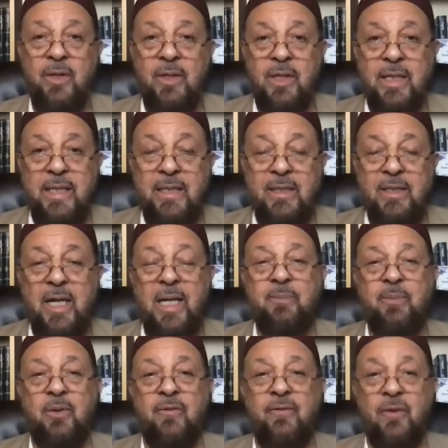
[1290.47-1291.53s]
the type
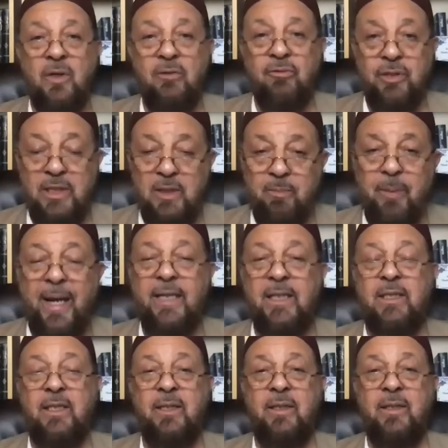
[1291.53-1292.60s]
of
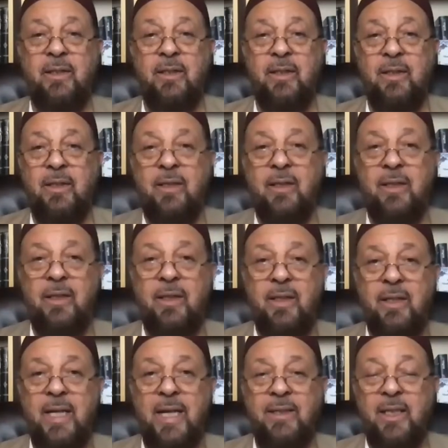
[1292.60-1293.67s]
respect
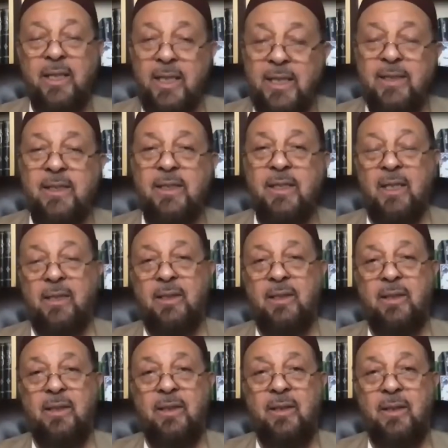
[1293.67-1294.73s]
and the izzah,
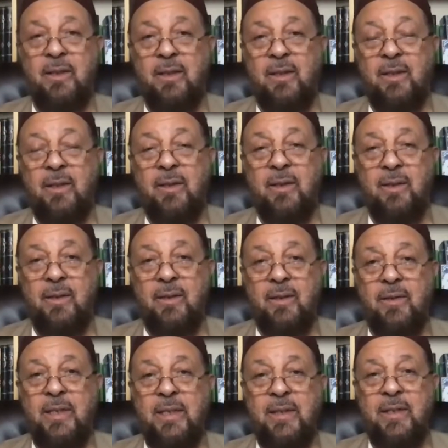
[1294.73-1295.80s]

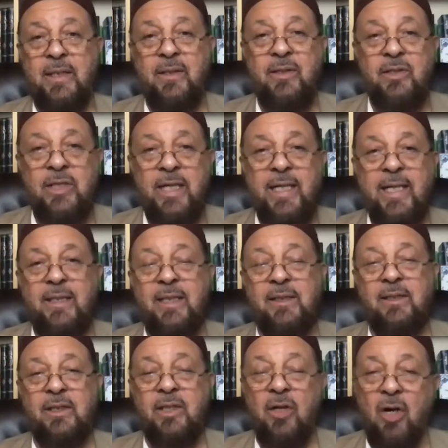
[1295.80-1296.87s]
the
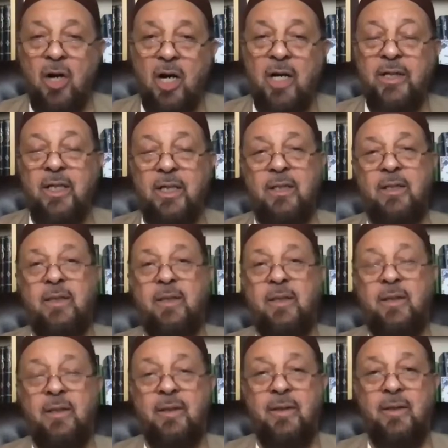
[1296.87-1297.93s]
dearness, the honor,
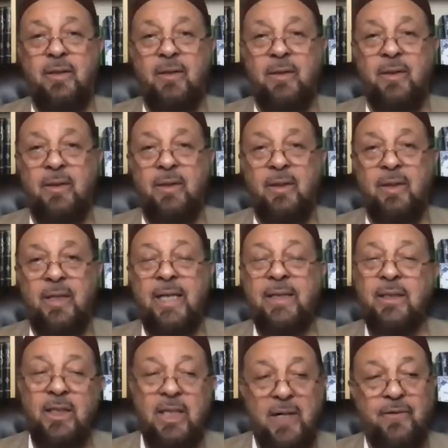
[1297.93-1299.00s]
and
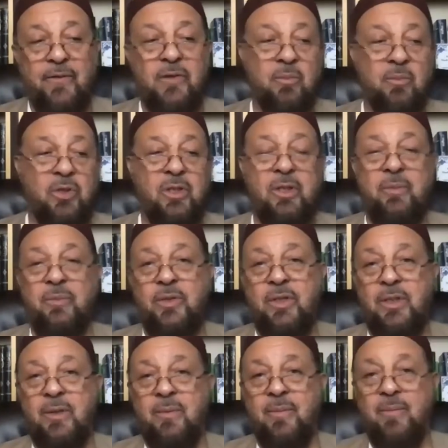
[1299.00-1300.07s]
the love of the
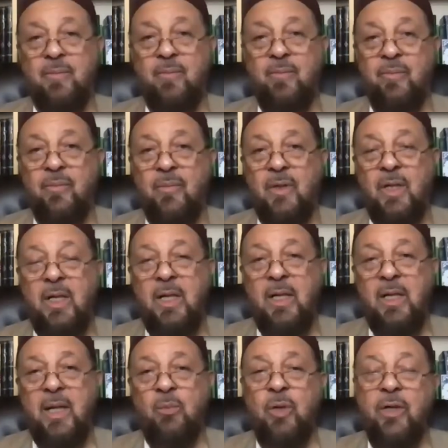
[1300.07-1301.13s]
Muslims.
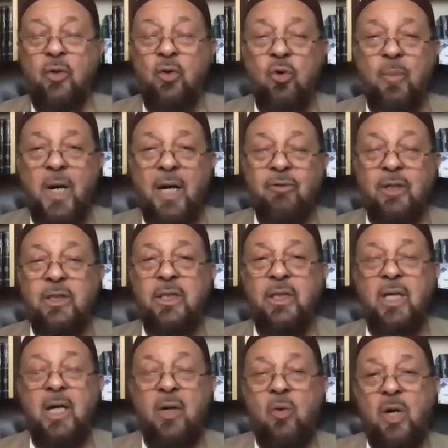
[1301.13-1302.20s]
And when Umar
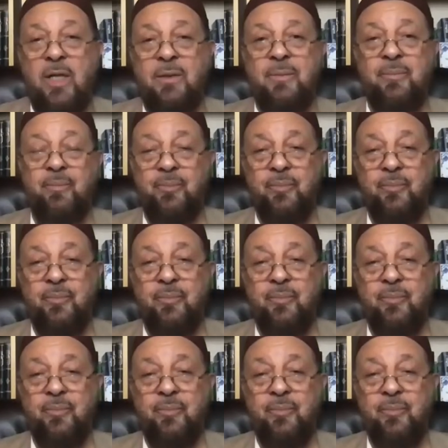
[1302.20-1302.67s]
radiallahu anhu,